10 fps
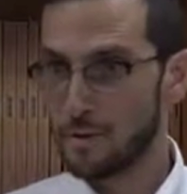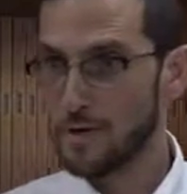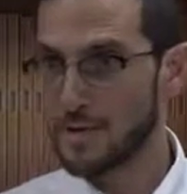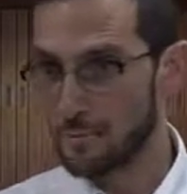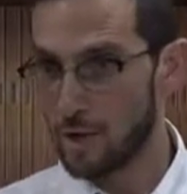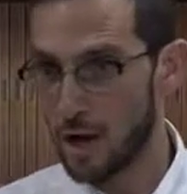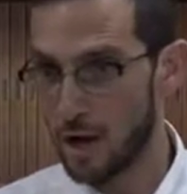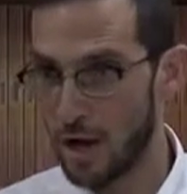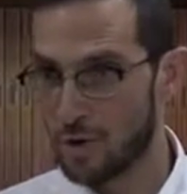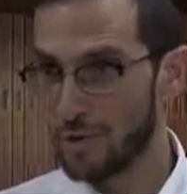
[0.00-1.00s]
They say the
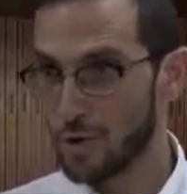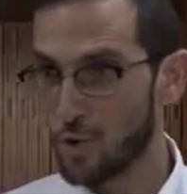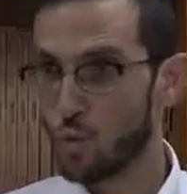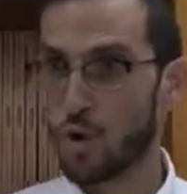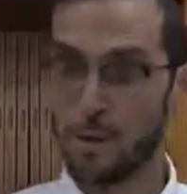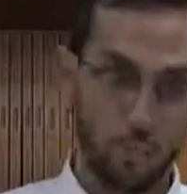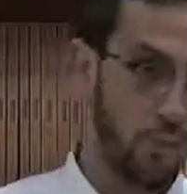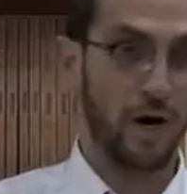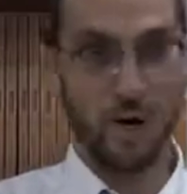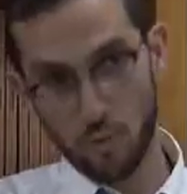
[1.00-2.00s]
bracha where
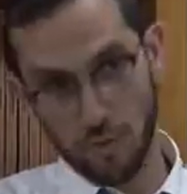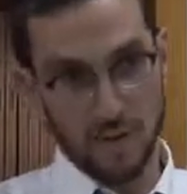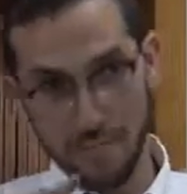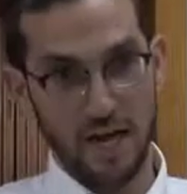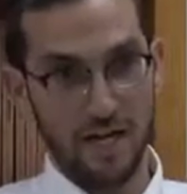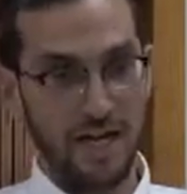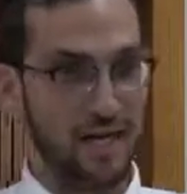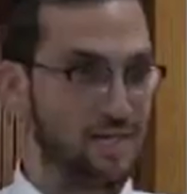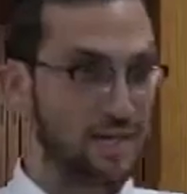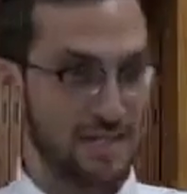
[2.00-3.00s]
the minhag
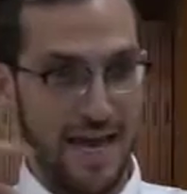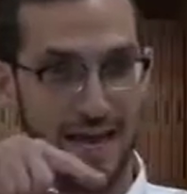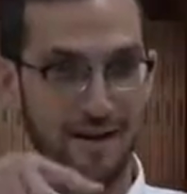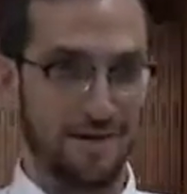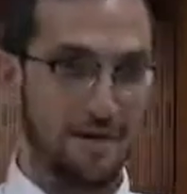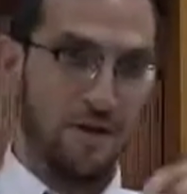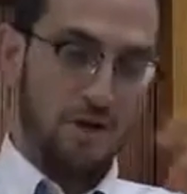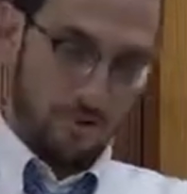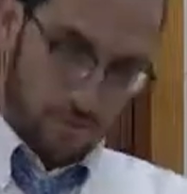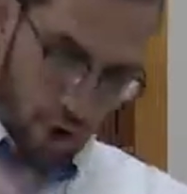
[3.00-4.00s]
is to say it,
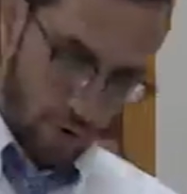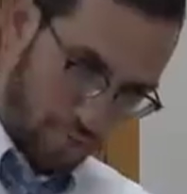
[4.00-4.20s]
go